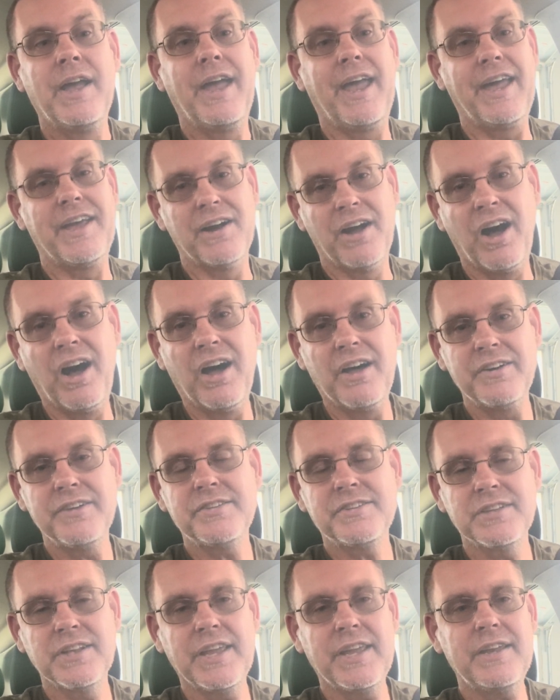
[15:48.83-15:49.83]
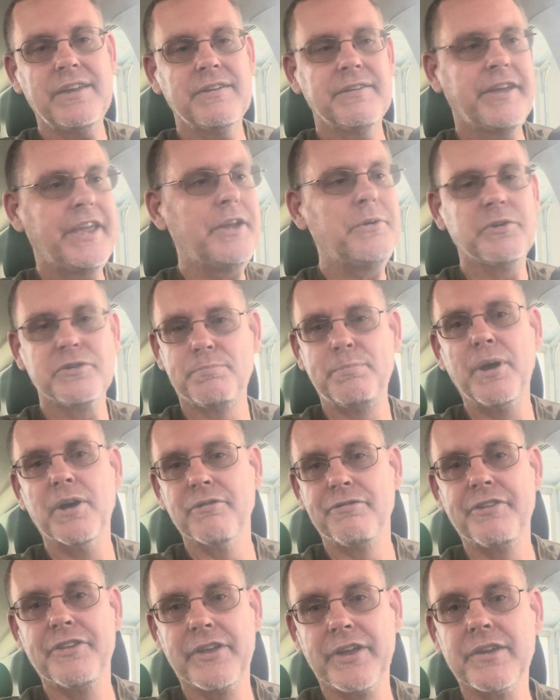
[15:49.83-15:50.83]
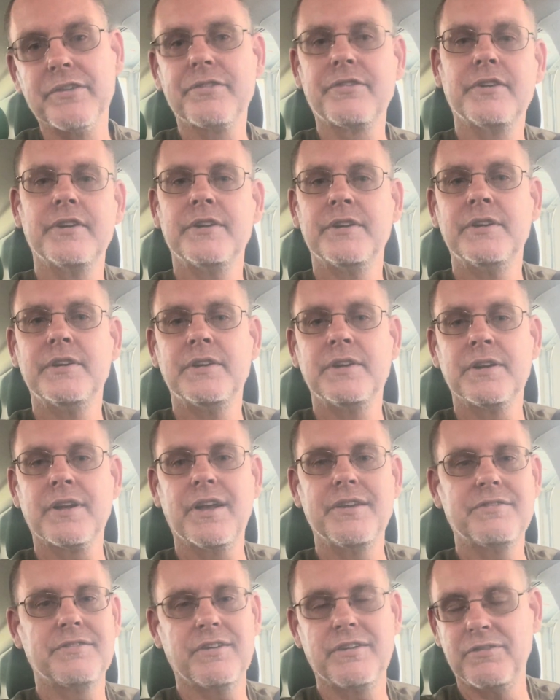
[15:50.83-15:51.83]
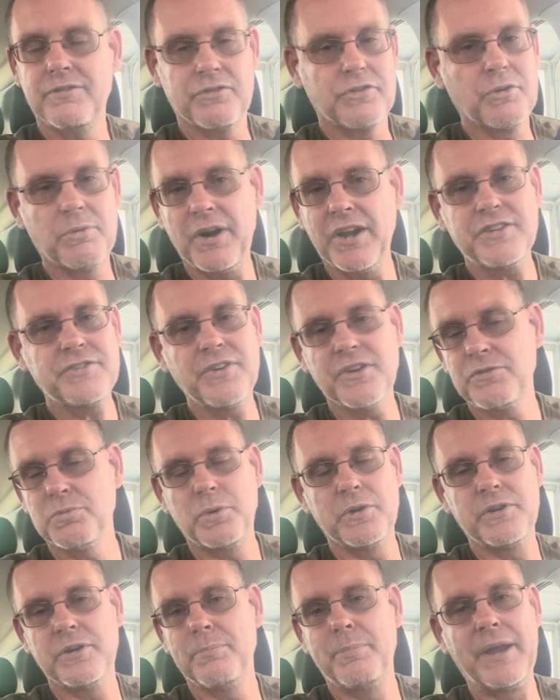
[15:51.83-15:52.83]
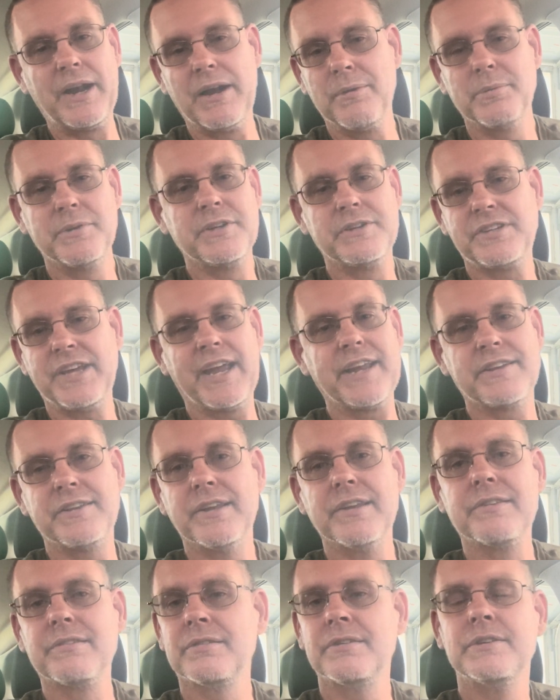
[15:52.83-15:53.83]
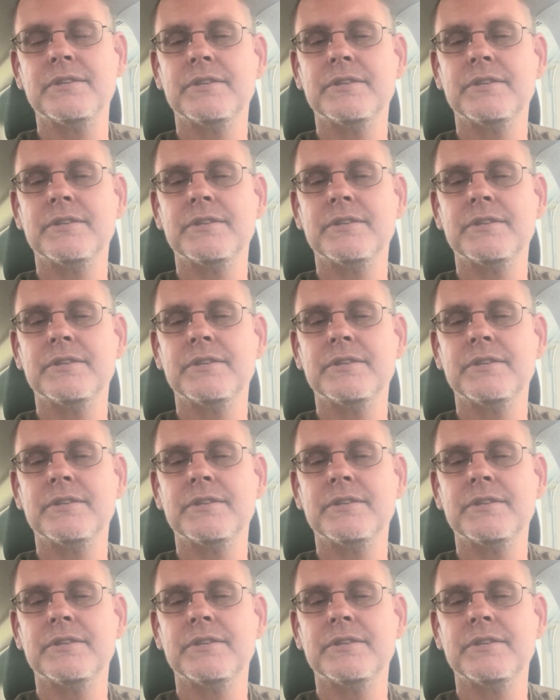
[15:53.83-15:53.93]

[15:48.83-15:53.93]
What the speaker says: And honestly, he was built for this, because the rest of us wouldn't have been able to take this.